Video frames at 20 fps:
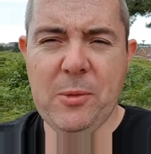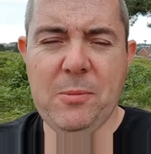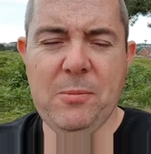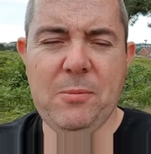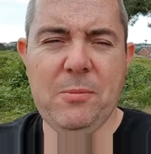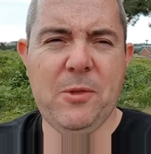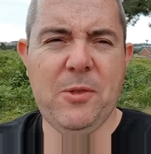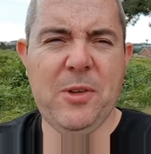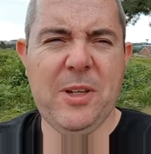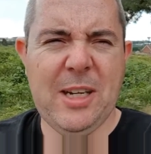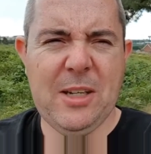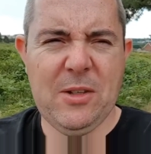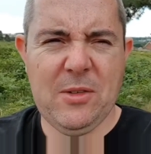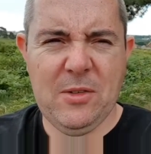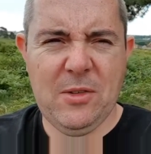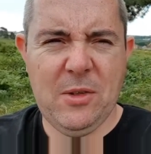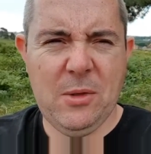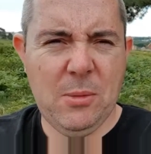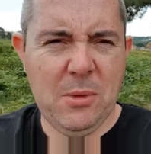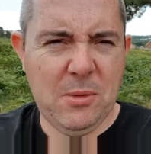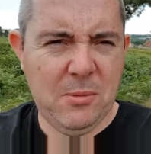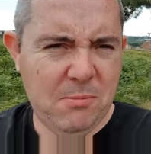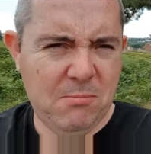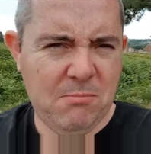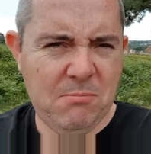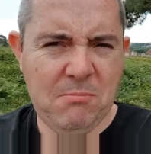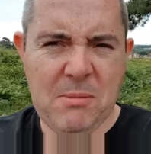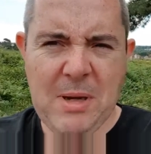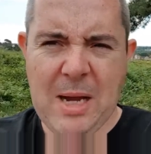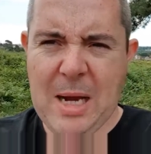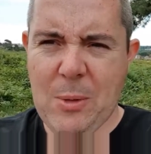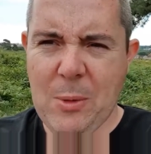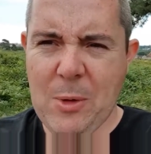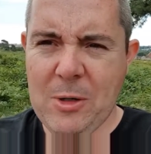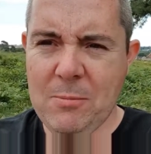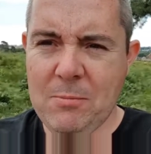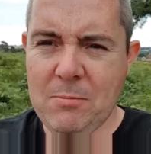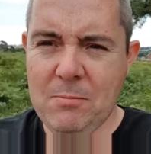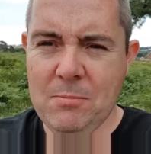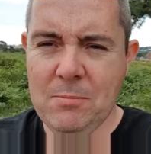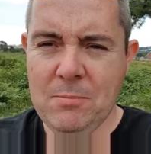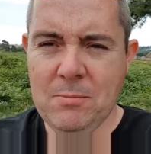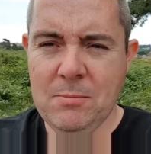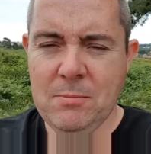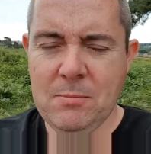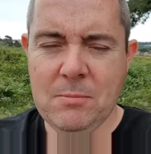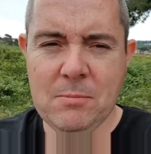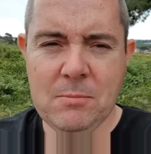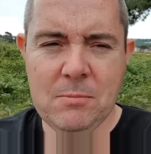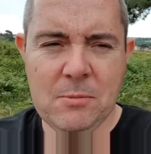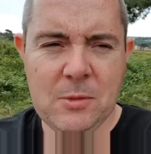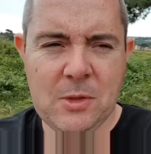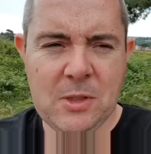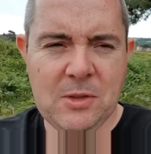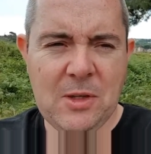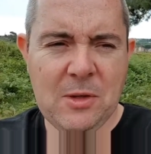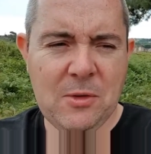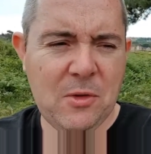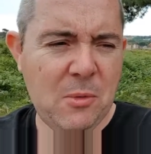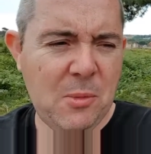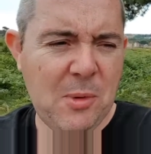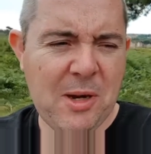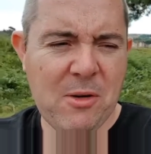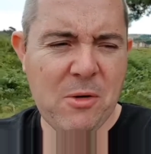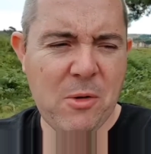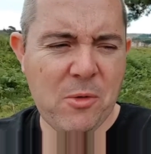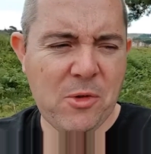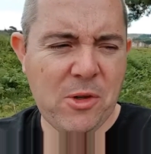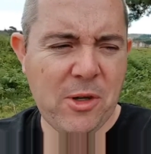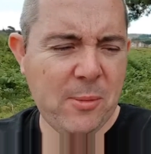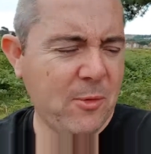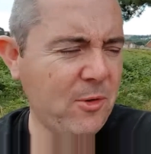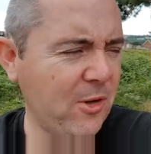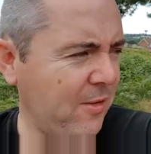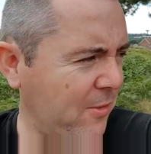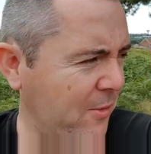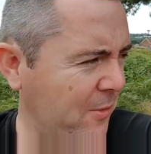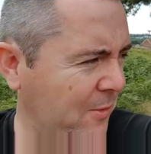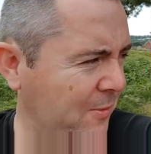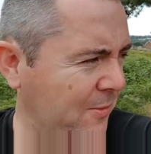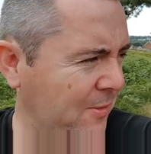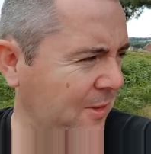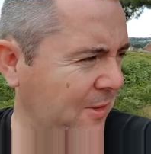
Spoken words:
I think that's a superpower. Is that superhero time travel?